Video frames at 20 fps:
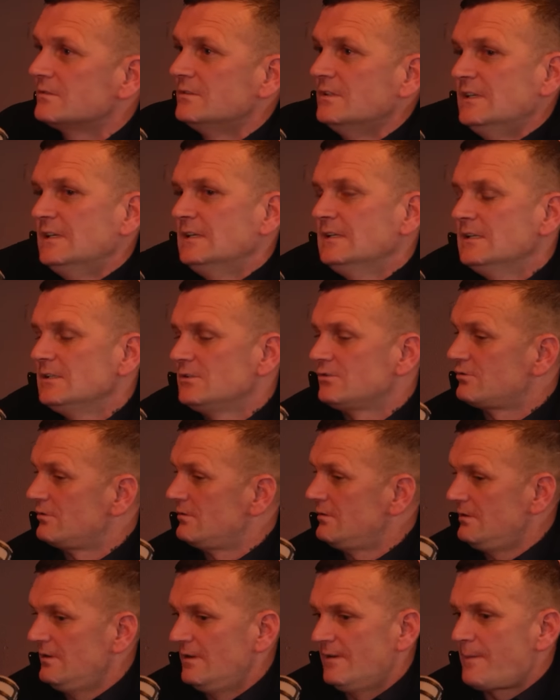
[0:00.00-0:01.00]
And,
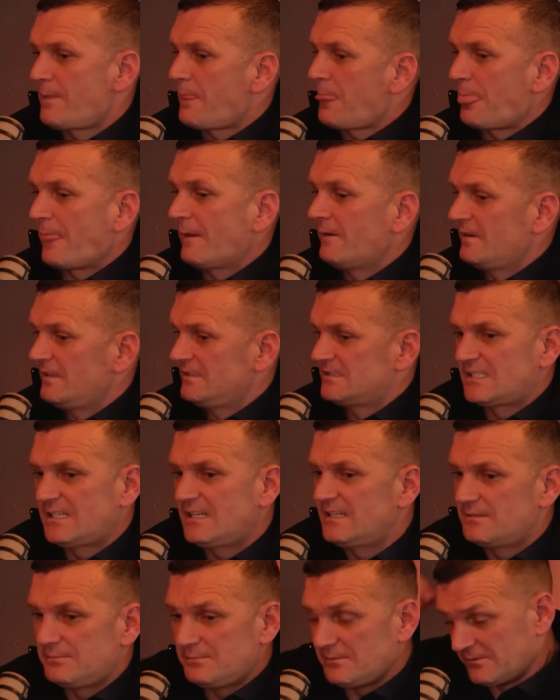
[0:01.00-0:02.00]
so I
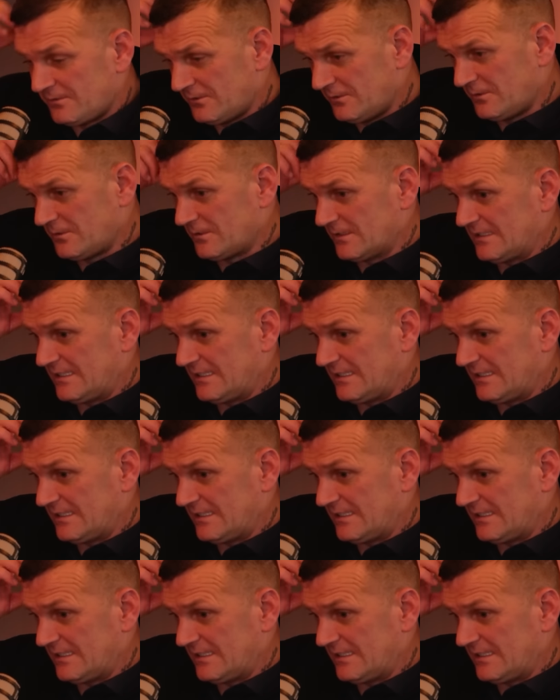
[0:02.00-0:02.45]
said it before,